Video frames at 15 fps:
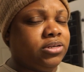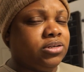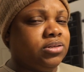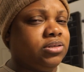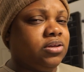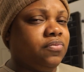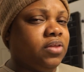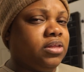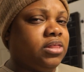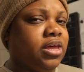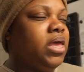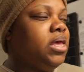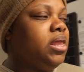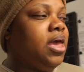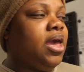and stuff like
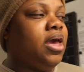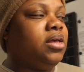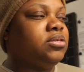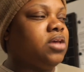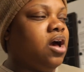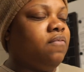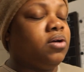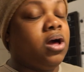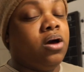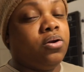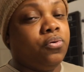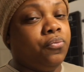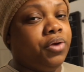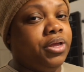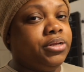that. It has
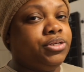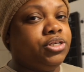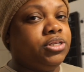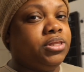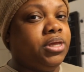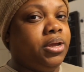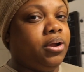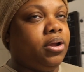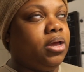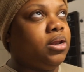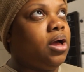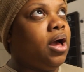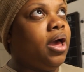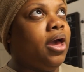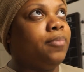avocado ranch in there, and
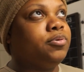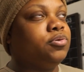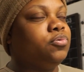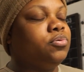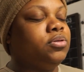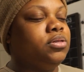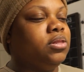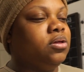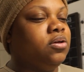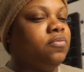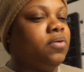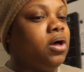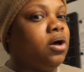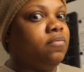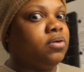I absolutely love
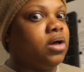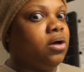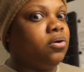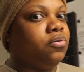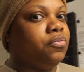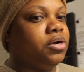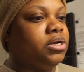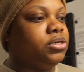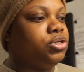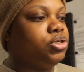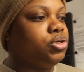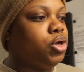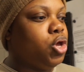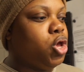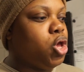avocado ranch.
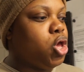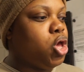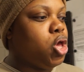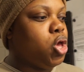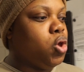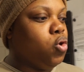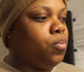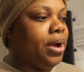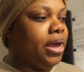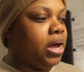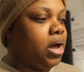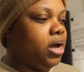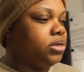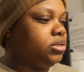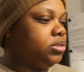Oh my
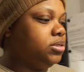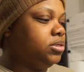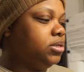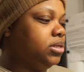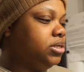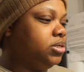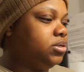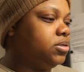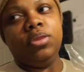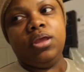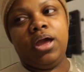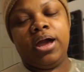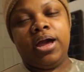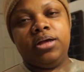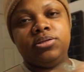gosh, it's delicious.
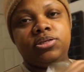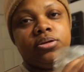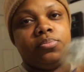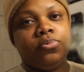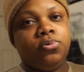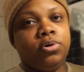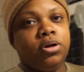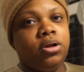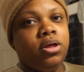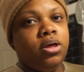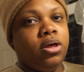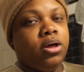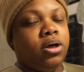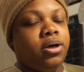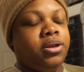I got some more
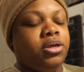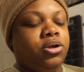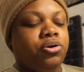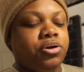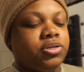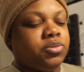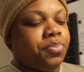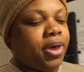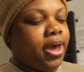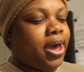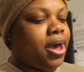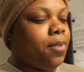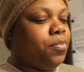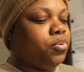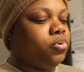Honey Crisp
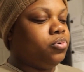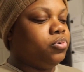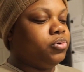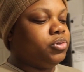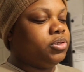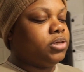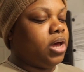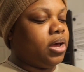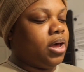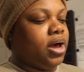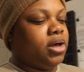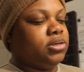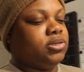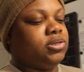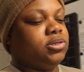apples. I
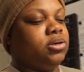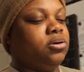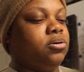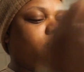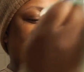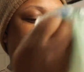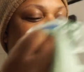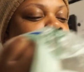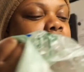got some